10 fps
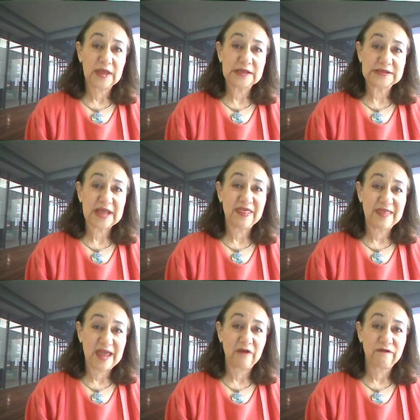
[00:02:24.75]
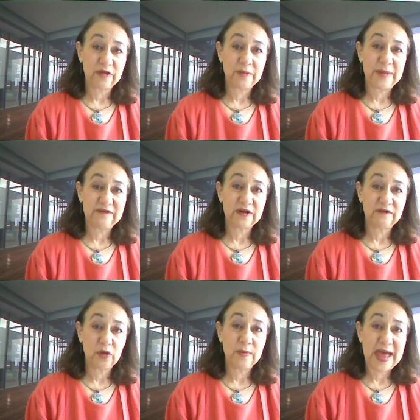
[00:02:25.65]
is there for the benefit
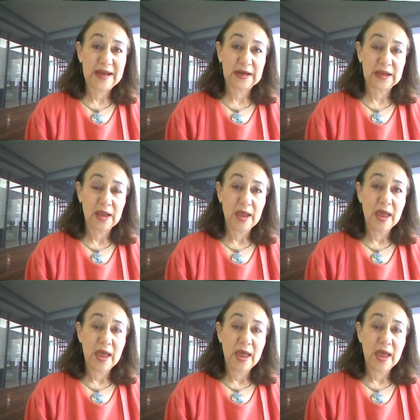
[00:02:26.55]
of humanity.